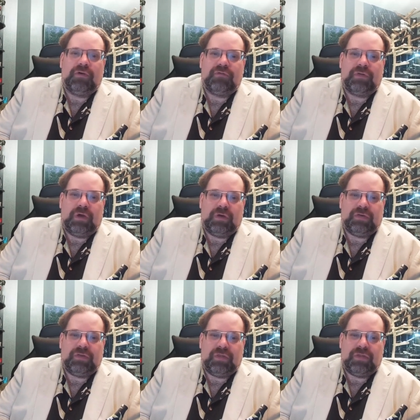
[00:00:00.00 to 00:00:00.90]
of
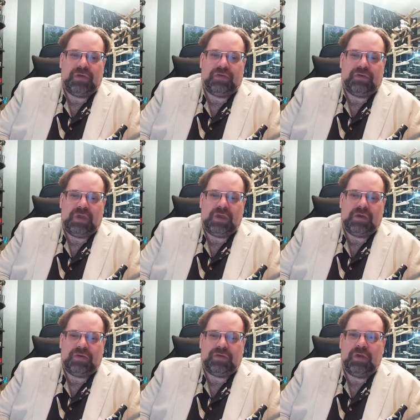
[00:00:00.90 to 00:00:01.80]
this, that this
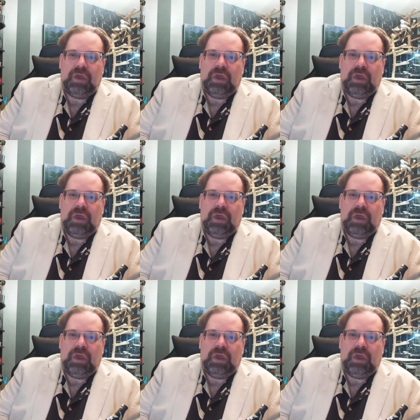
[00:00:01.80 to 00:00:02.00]
is